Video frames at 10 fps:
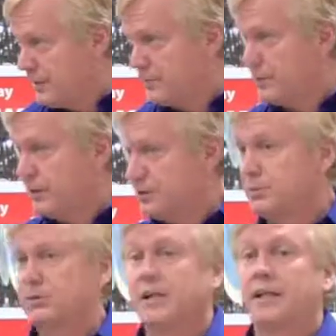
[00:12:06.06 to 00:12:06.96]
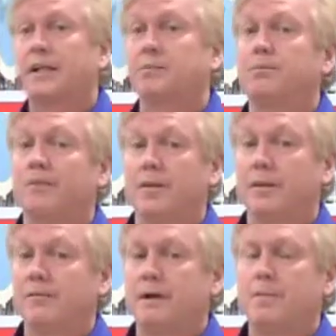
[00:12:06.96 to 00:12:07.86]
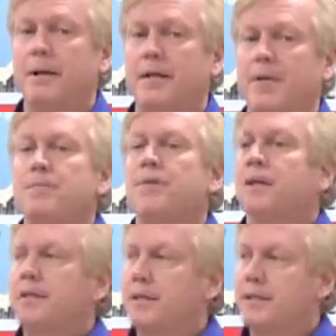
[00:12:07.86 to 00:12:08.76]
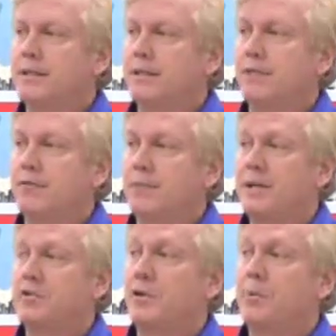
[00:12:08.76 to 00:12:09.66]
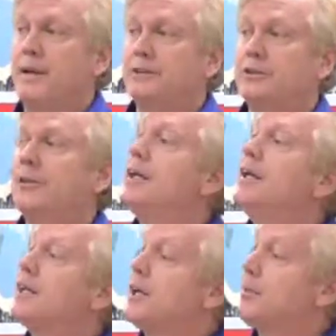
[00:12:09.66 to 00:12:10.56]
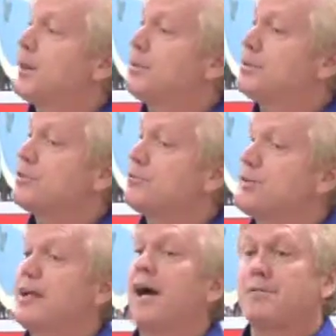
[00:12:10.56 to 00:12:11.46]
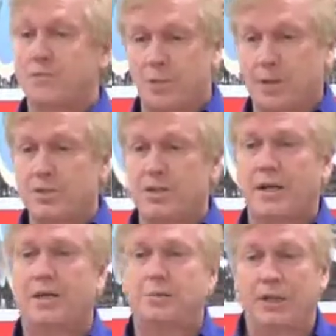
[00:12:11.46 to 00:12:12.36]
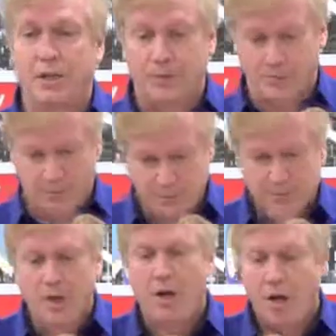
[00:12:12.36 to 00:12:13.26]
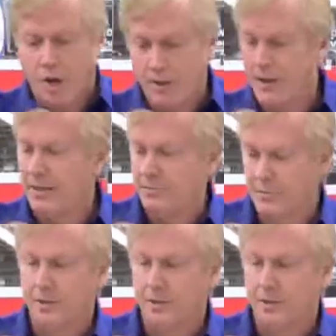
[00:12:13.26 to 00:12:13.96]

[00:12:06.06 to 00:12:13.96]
gifts for Christmas, you got to get them before I leave on Monday. Thank you again for being so patient. Come on up, get your free knives. If you want a set, let me know. All of that.